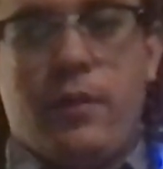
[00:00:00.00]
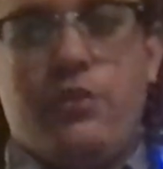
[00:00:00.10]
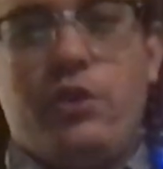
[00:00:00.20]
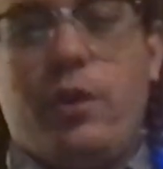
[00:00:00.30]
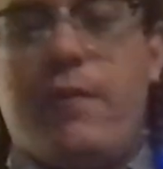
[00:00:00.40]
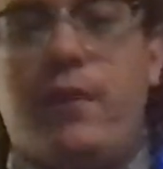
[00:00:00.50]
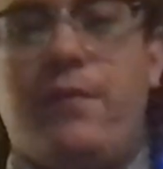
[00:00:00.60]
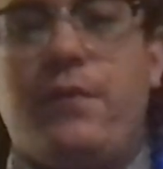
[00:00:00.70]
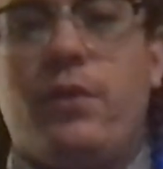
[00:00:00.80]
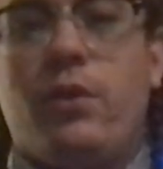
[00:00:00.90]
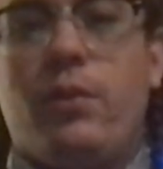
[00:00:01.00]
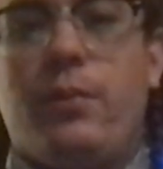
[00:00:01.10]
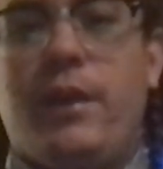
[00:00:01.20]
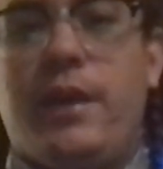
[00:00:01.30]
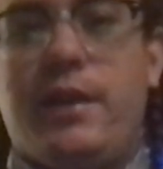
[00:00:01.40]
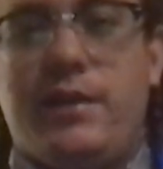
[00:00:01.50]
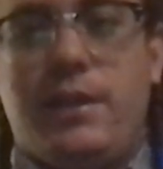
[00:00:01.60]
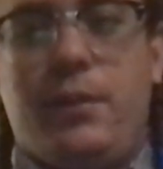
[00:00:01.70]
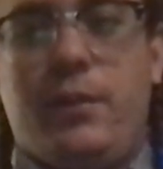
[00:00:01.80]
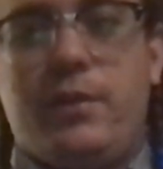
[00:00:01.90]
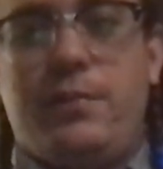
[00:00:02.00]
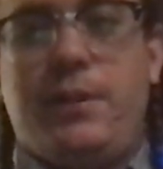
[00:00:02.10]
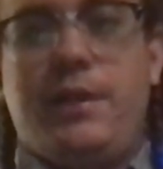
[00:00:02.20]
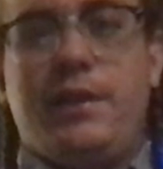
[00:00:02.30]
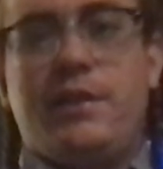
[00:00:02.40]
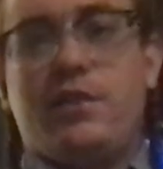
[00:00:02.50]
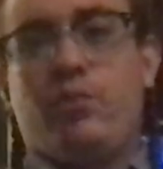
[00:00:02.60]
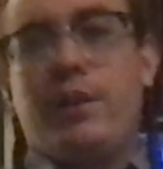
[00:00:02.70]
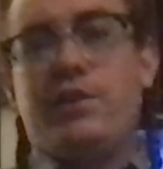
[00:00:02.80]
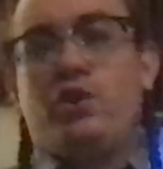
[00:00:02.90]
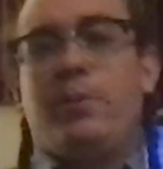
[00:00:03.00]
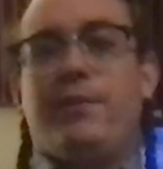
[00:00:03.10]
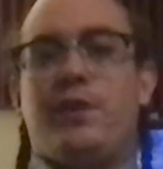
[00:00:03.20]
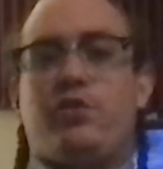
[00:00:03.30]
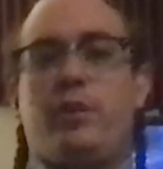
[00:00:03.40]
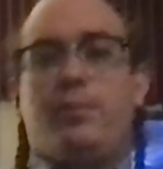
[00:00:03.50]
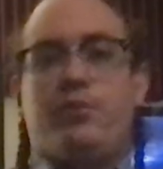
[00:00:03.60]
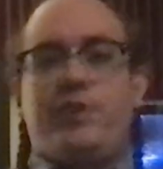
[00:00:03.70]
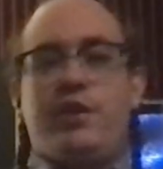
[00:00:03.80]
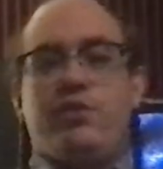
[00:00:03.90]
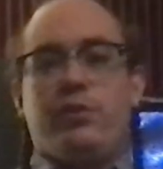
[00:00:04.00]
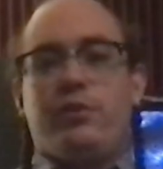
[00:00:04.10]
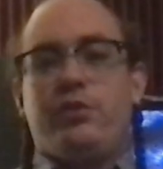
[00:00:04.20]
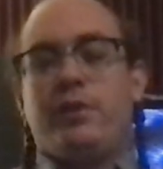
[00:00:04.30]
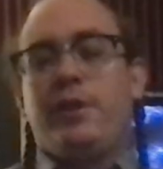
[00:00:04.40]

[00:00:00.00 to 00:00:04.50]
So every firm and its WSPs, its written supervisory procedures,